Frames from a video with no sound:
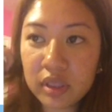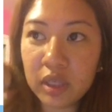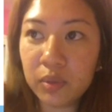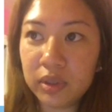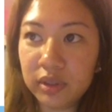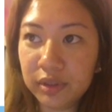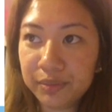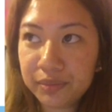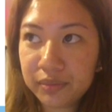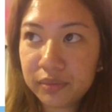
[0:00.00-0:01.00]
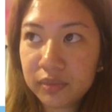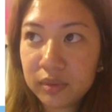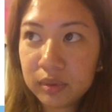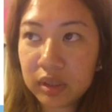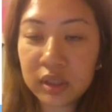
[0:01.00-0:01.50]
it will
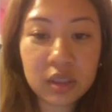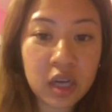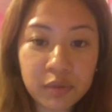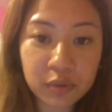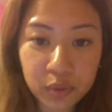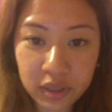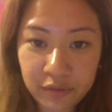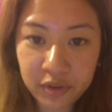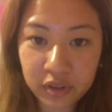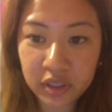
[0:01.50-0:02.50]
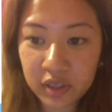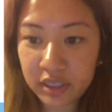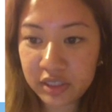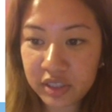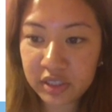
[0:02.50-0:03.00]
cover for that failure.
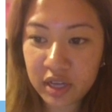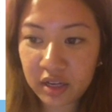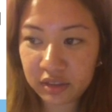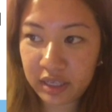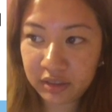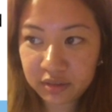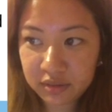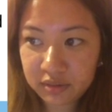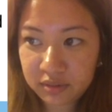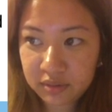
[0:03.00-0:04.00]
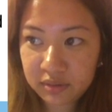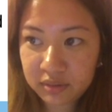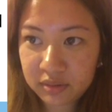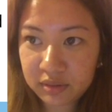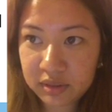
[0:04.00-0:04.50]
And it's just not like
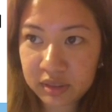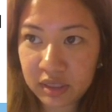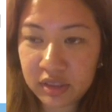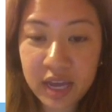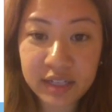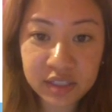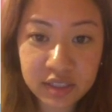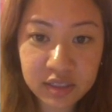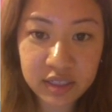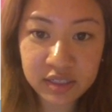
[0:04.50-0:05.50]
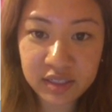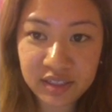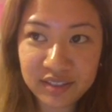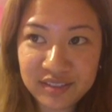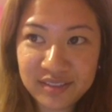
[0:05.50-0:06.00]
the task
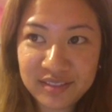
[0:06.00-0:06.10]
isn't